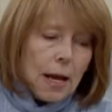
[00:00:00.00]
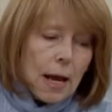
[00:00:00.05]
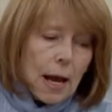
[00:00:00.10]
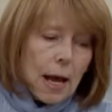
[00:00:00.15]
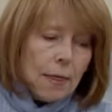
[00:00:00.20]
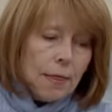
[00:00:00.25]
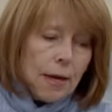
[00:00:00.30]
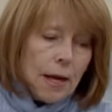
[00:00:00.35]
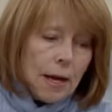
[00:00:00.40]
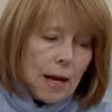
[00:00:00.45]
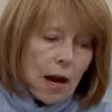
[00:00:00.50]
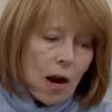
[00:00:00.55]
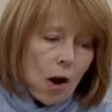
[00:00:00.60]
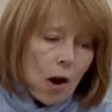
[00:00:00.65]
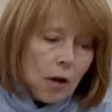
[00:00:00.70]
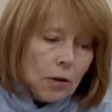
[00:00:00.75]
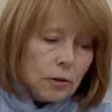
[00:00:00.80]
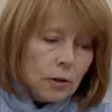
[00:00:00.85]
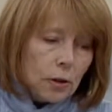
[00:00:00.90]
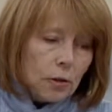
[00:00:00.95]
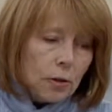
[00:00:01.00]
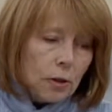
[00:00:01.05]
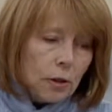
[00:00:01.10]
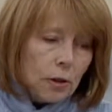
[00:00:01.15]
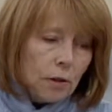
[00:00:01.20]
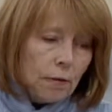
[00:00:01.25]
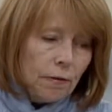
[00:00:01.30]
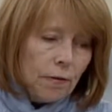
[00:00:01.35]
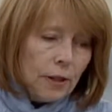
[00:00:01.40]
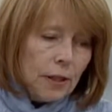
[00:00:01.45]
And then I also do
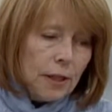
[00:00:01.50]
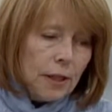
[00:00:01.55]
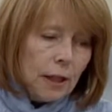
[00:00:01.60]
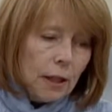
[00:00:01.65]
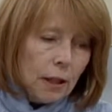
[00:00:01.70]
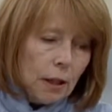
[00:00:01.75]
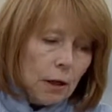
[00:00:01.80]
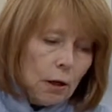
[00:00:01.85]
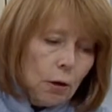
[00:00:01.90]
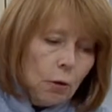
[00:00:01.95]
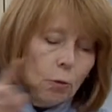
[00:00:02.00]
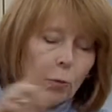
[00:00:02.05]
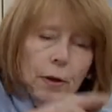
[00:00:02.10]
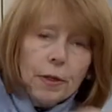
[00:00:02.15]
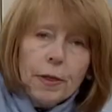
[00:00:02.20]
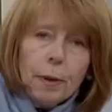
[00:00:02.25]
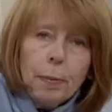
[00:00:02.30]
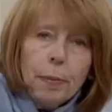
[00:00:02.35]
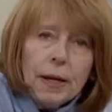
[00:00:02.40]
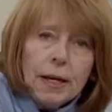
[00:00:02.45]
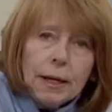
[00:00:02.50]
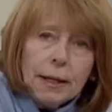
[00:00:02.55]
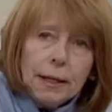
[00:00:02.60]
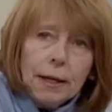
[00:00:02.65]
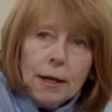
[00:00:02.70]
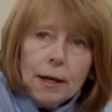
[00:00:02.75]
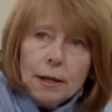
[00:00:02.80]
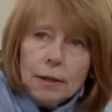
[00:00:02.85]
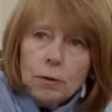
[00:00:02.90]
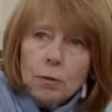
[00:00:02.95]
the vanilla with the
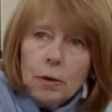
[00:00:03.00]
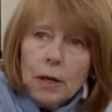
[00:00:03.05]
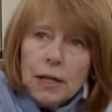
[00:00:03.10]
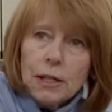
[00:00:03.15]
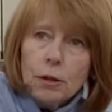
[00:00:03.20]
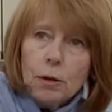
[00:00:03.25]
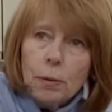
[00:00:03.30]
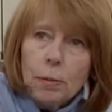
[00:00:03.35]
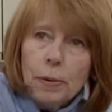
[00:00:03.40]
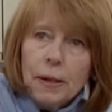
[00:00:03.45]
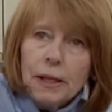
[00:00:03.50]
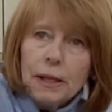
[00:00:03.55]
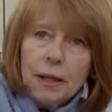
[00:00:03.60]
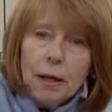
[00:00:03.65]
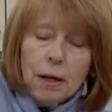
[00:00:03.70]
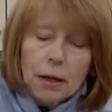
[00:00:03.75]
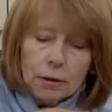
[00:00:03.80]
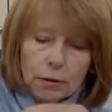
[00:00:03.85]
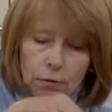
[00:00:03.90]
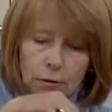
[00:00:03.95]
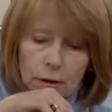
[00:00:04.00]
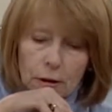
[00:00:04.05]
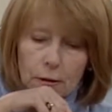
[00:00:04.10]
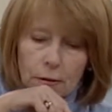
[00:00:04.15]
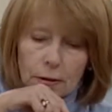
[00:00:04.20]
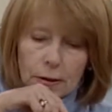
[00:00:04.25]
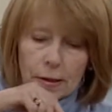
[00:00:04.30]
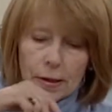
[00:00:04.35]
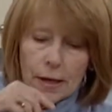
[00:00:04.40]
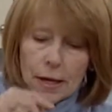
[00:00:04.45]
pecans when I do a pecan
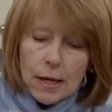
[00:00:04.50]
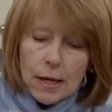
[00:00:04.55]
granola.